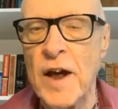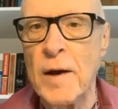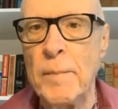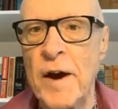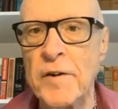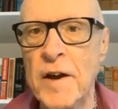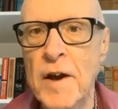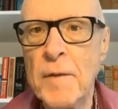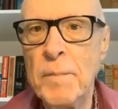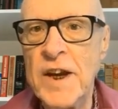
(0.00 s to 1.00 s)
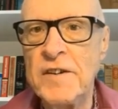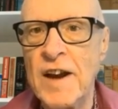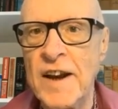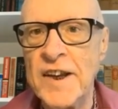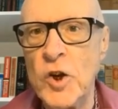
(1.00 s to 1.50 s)
to say, Well, how about
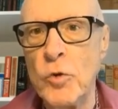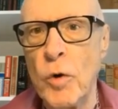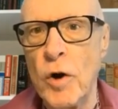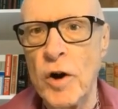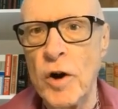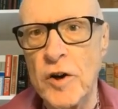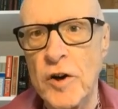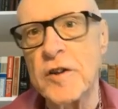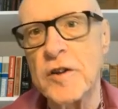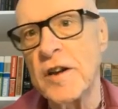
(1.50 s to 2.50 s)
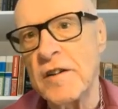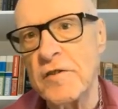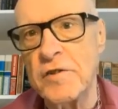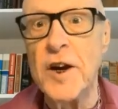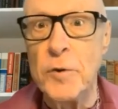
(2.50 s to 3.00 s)
me telling you what God
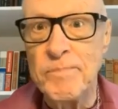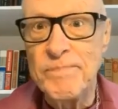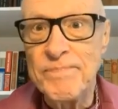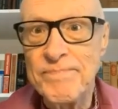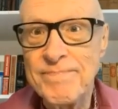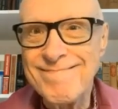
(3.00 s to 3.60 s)
thinks of you?